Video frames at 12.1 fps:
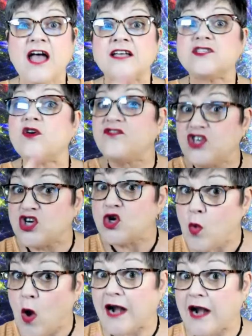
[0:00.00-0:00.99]
So if
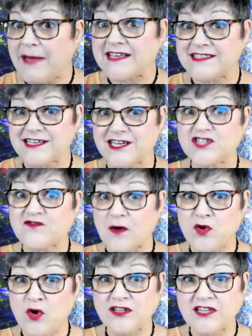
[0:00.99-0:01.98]
you want a message
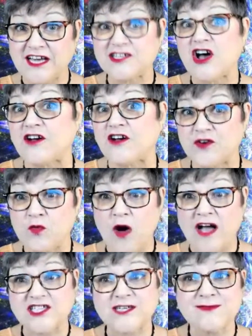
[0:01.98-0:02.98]
from your late talker, if you're
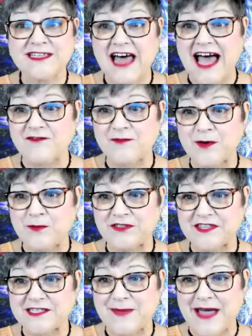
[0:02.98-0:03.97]
watching me live, I'm going to
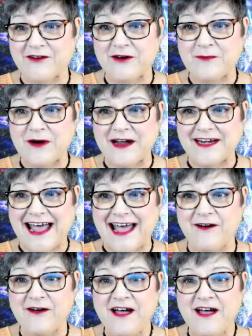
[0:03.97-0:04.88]
put this banner up right now.